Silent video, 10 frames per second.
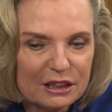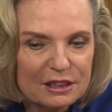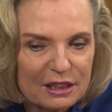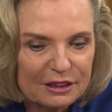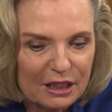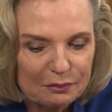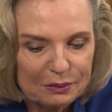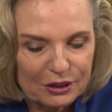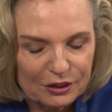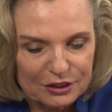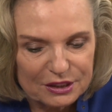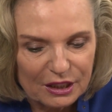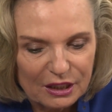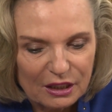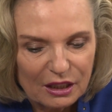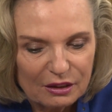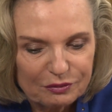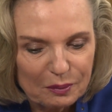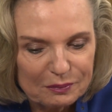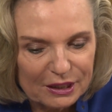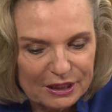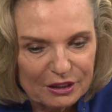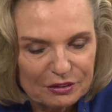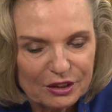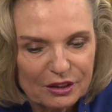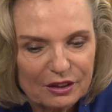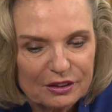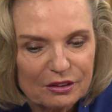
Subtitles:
he said that because from that area,